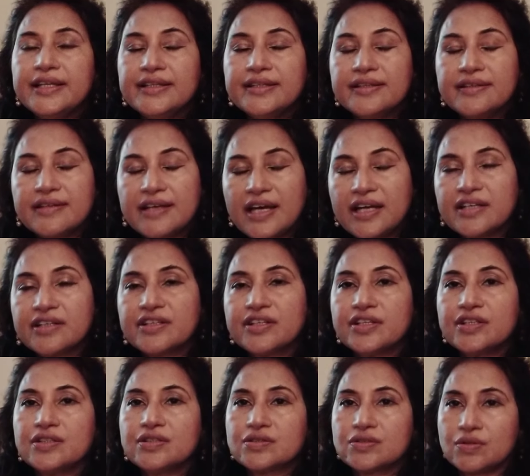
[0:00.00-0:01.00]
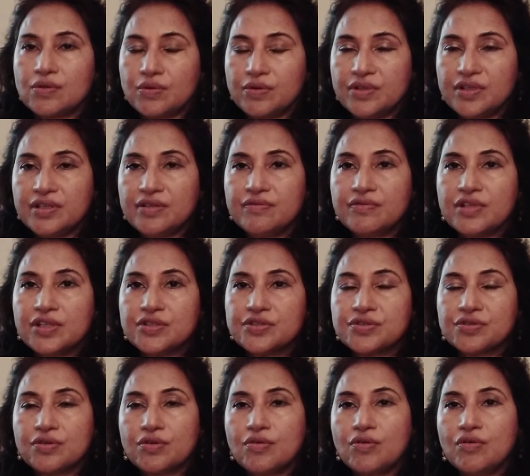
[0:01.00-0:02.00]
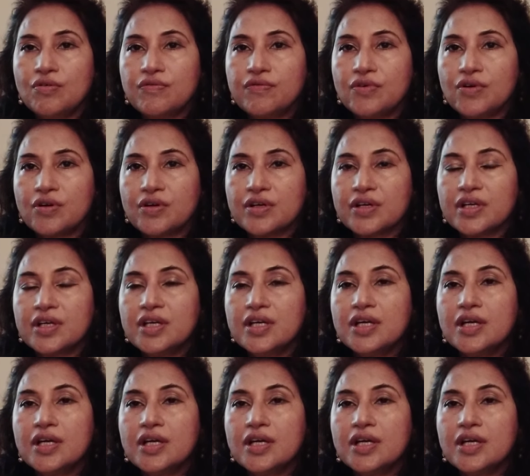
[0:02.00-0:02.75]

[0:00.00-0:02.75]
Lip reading: in that case only one should go for